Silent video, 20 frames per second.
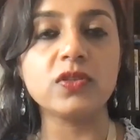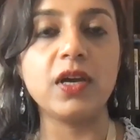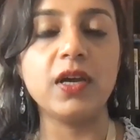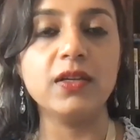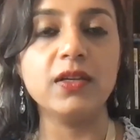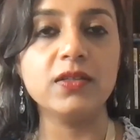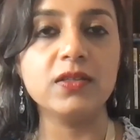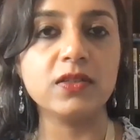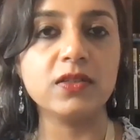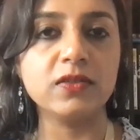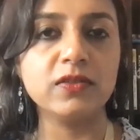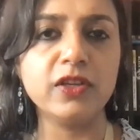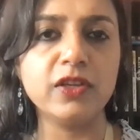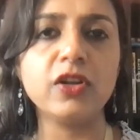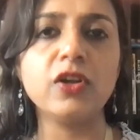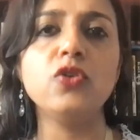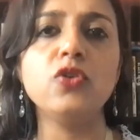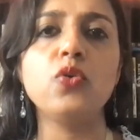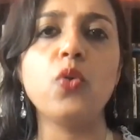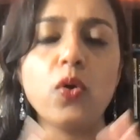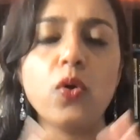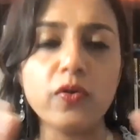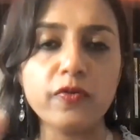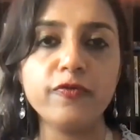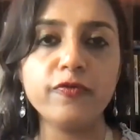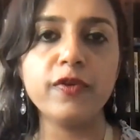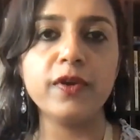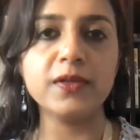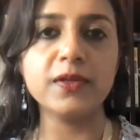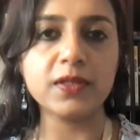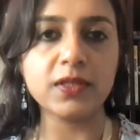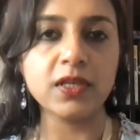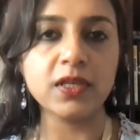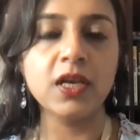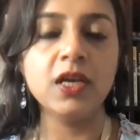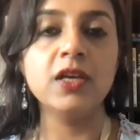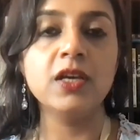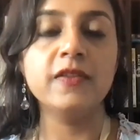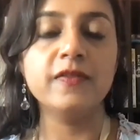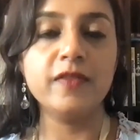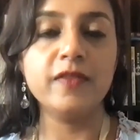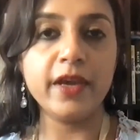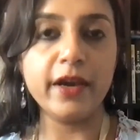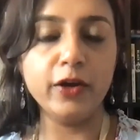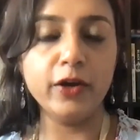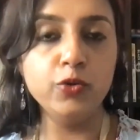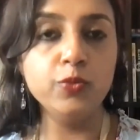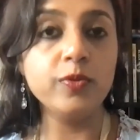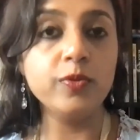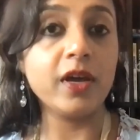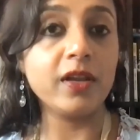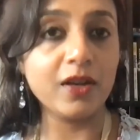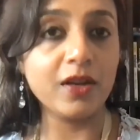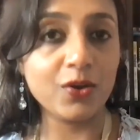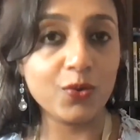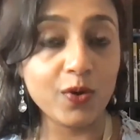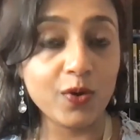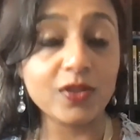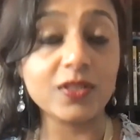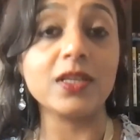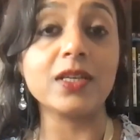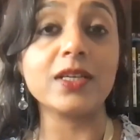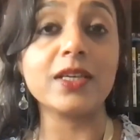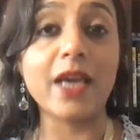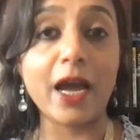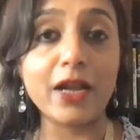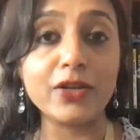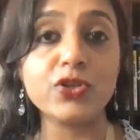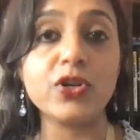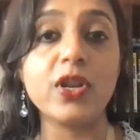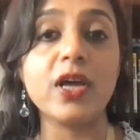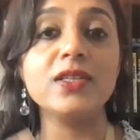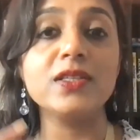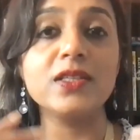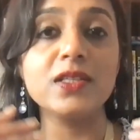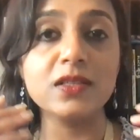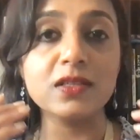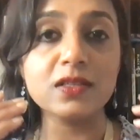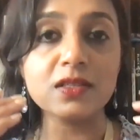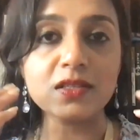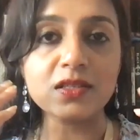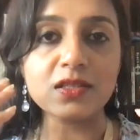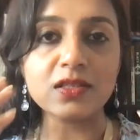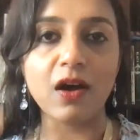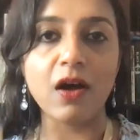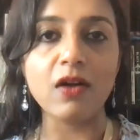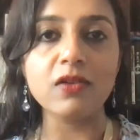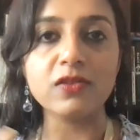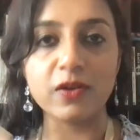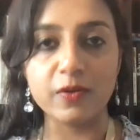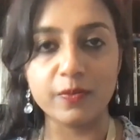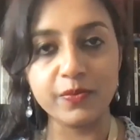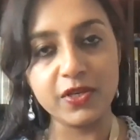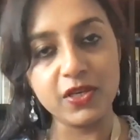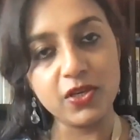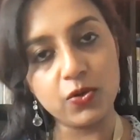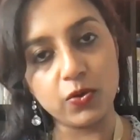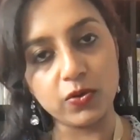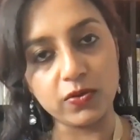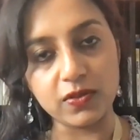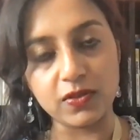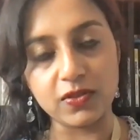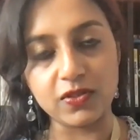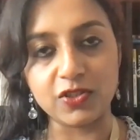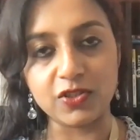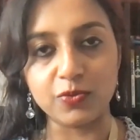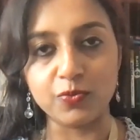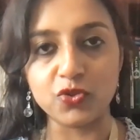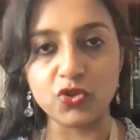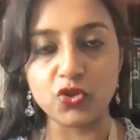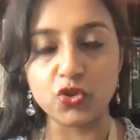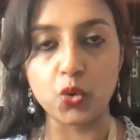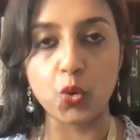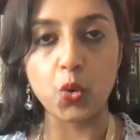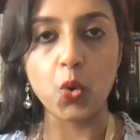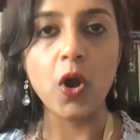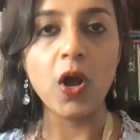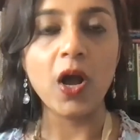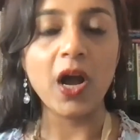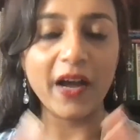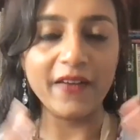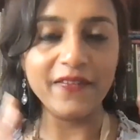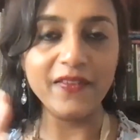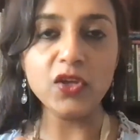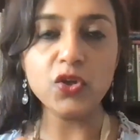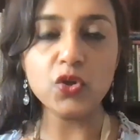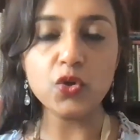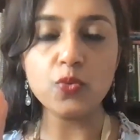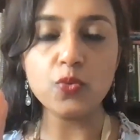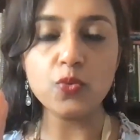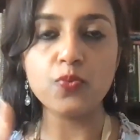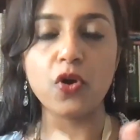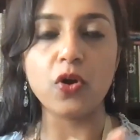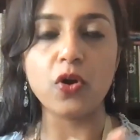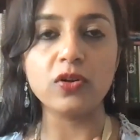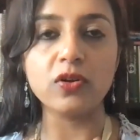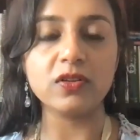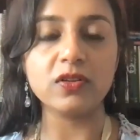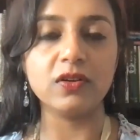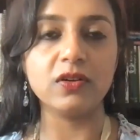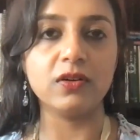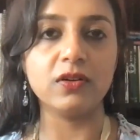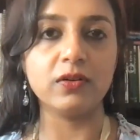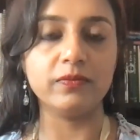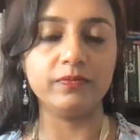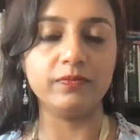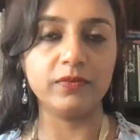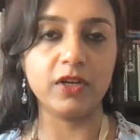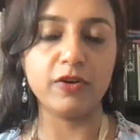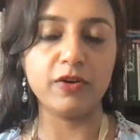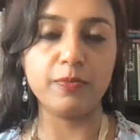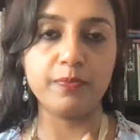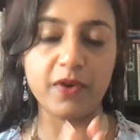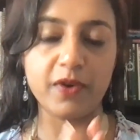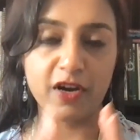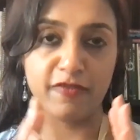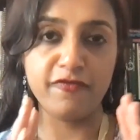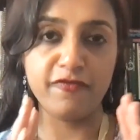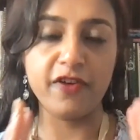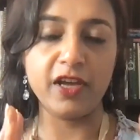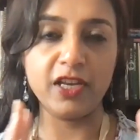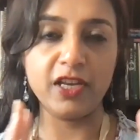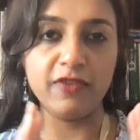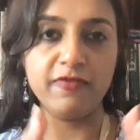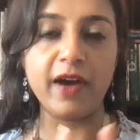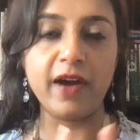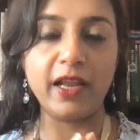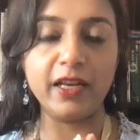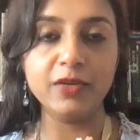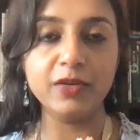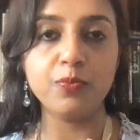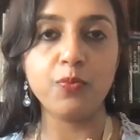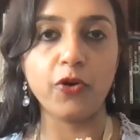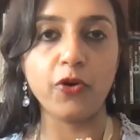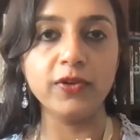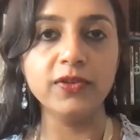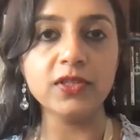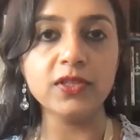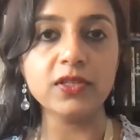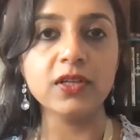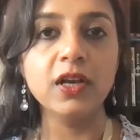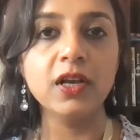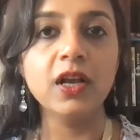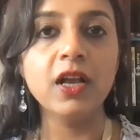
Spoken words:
And there are a lot of ways the alumni networks are catalyzing the startup ecosystem. So I think you brought a very valid point.